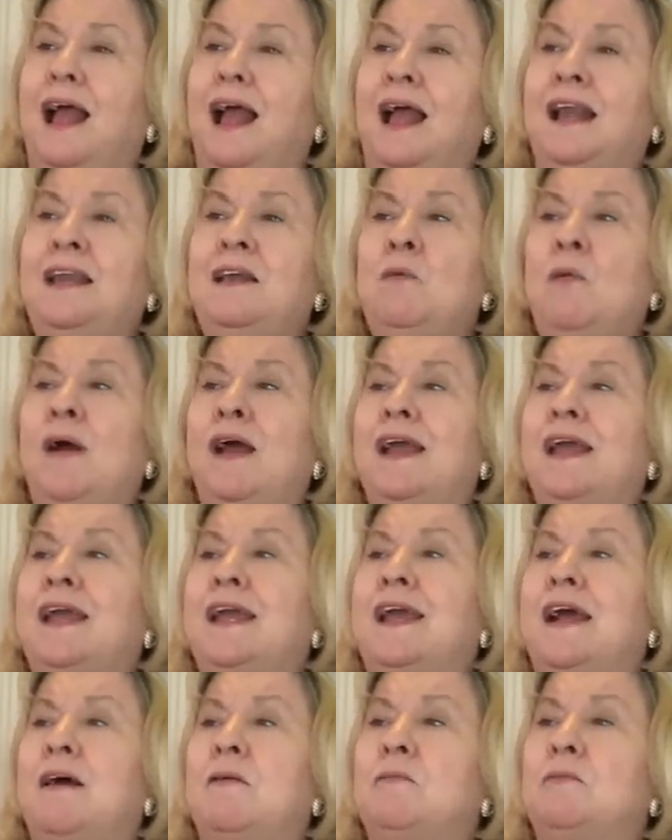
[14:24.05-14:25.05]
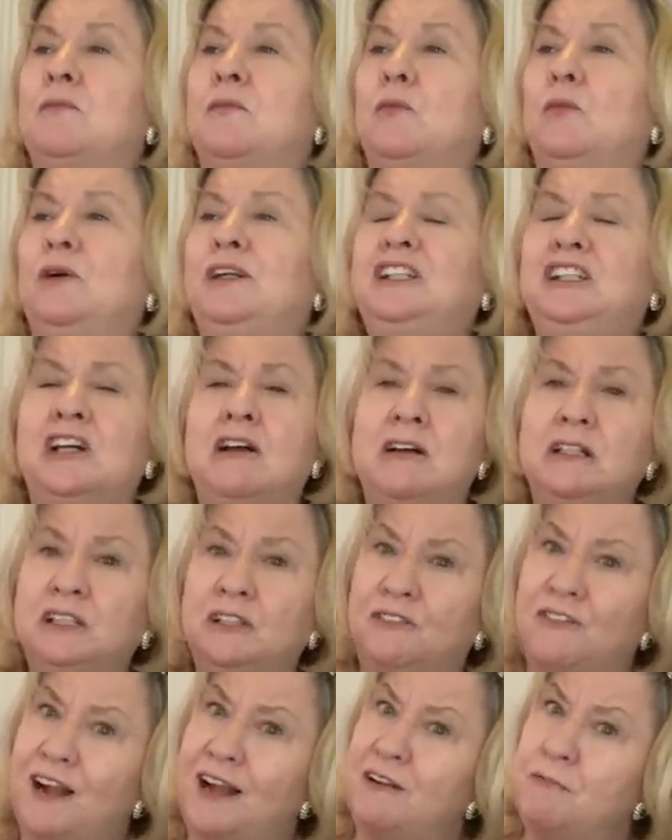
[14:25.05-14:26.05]
Anyway, um, we
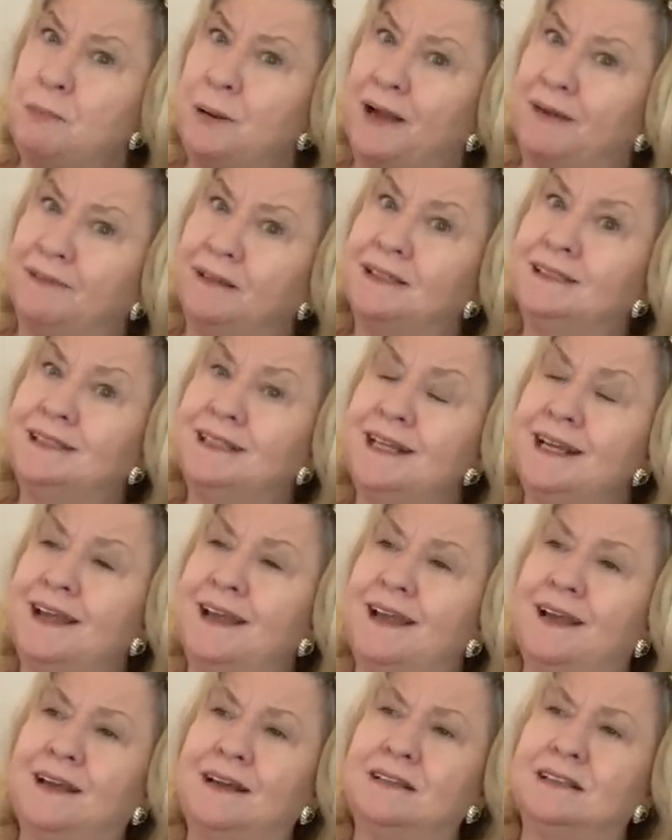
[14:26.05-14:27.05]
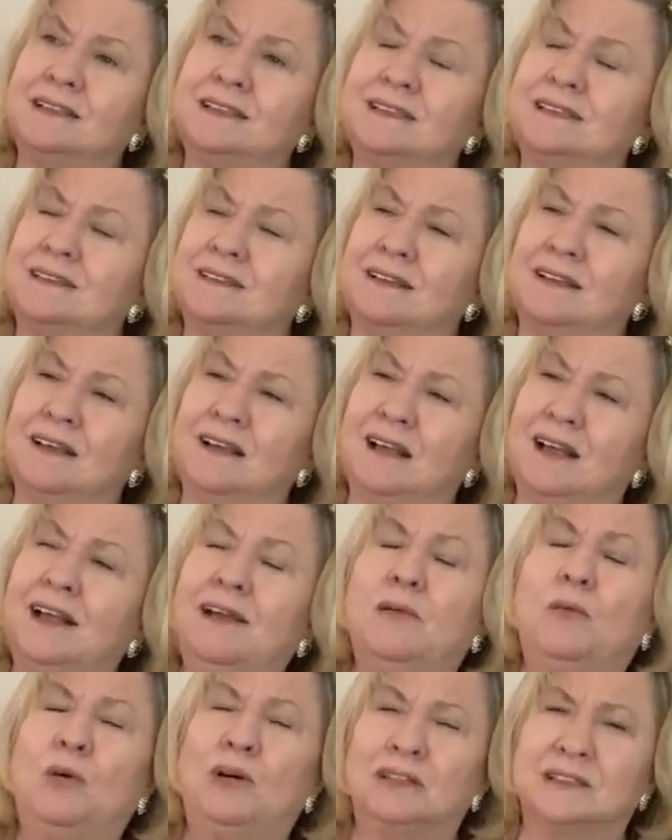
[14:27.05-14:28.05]
charged £5 a ticket because
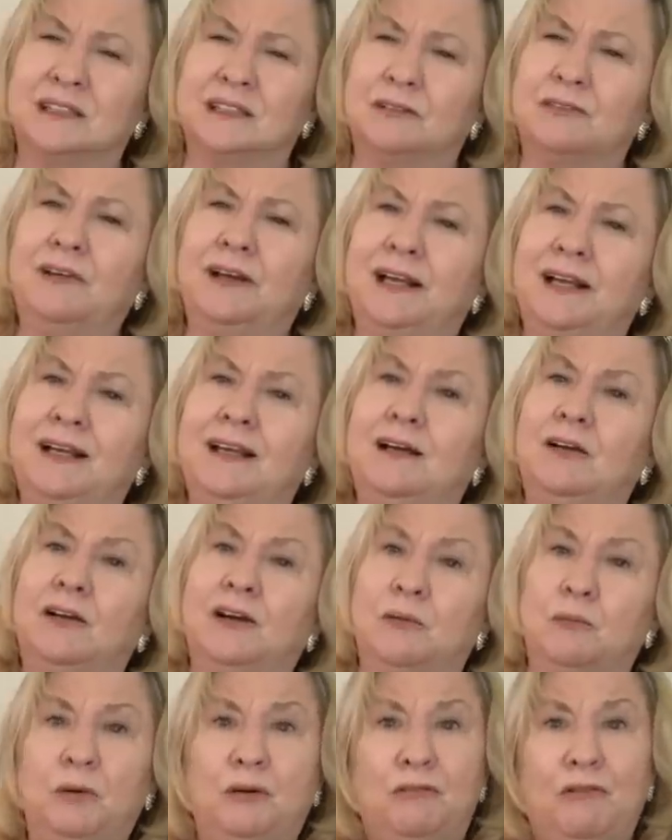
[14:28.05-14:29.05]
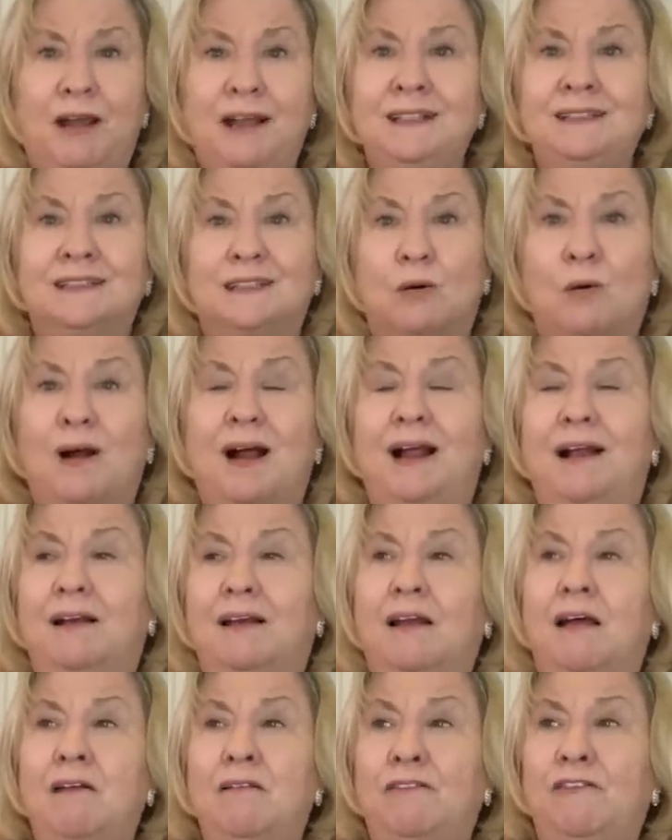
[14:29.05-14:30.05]
it was a really good, and we raised quite a
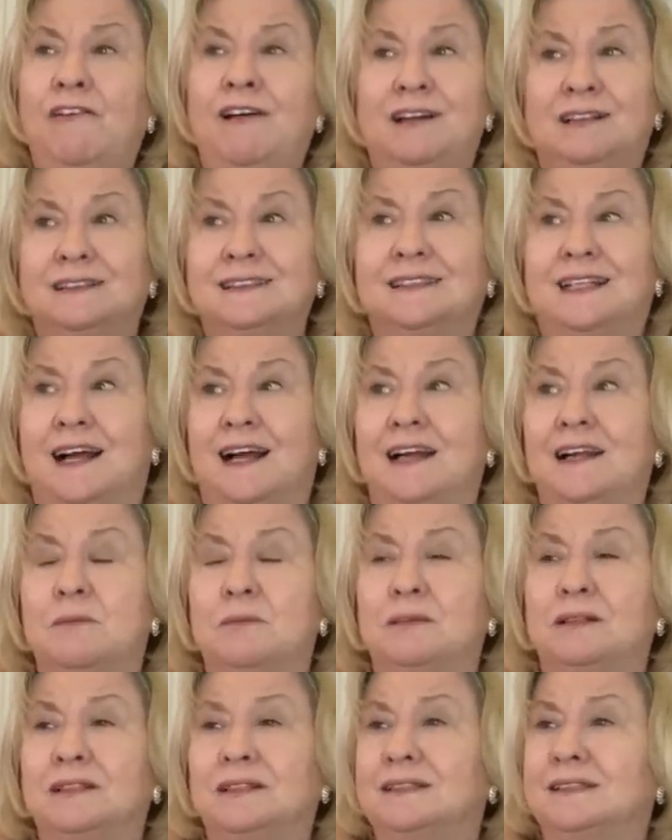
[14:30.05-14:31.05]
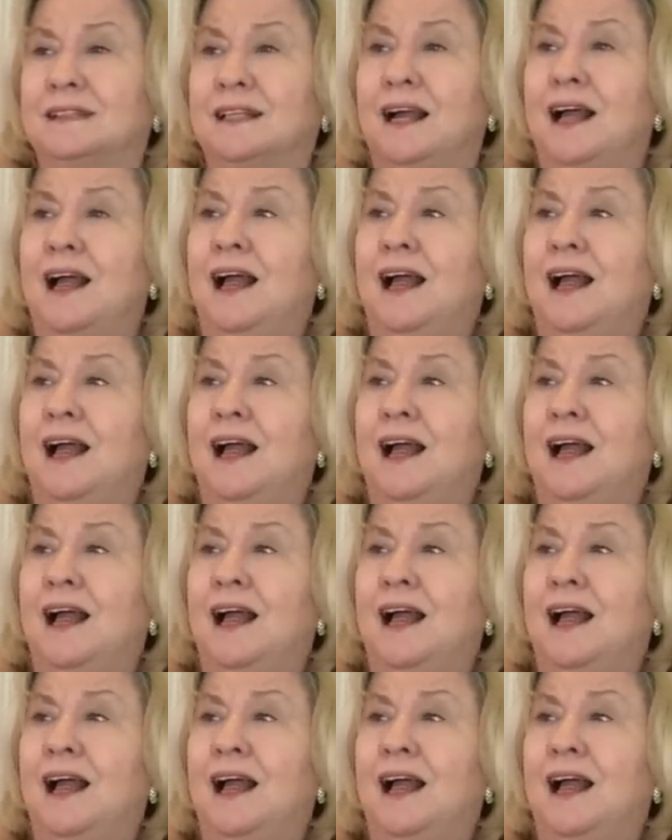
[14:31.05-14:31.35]
lot for Alzheimer's.